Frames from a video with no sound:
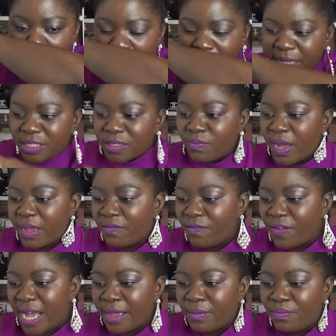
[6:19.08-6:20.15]
That's my
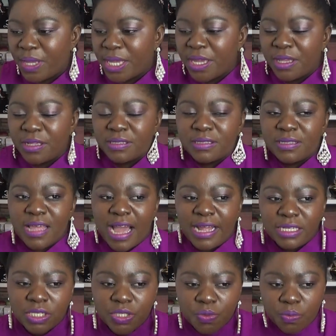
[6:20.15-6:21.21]
vibe, because
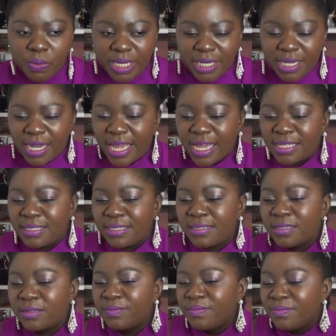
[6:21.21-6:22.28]
that
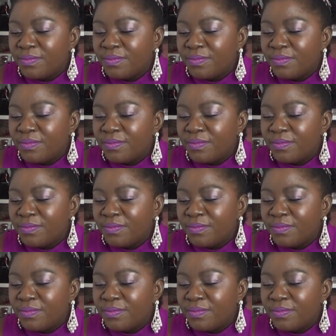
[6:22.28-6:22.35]
sweetness,